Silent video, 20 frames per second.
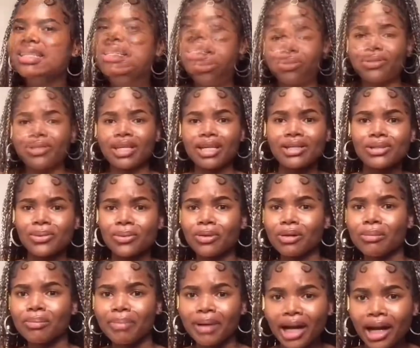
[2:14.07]
so today's all
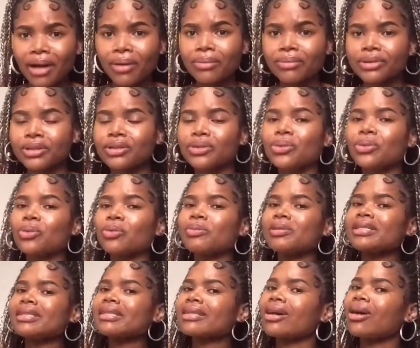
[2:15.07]
about, you know,
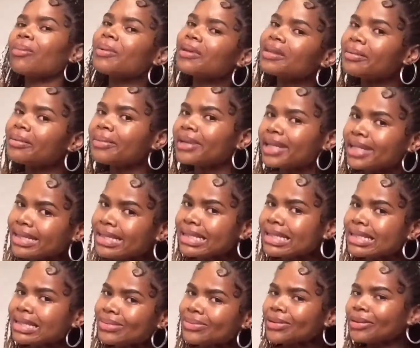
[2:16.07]
we're sculpting them
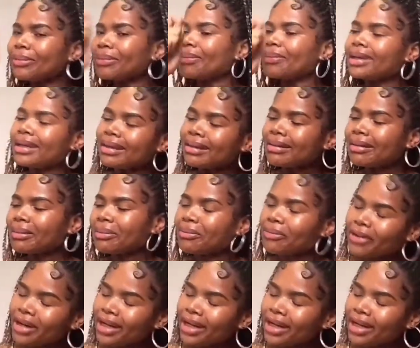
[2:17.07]
edges, we're making them